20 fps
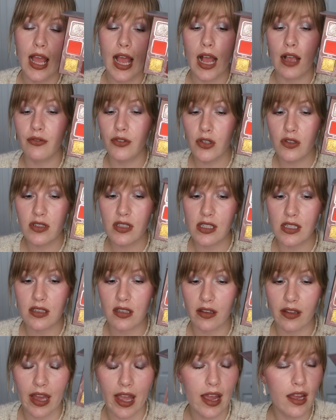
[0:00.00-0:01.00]
I've used these
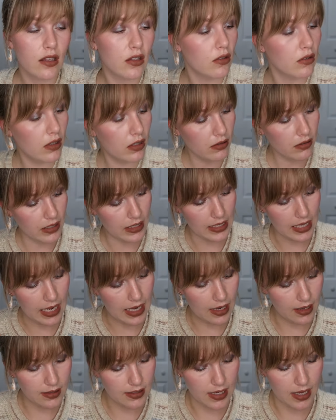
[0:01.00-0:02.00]
a lot. You literally
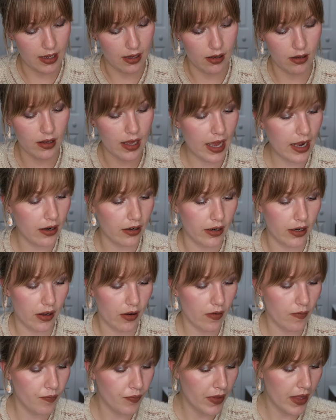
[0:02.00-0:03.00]
can't tell. I don't know.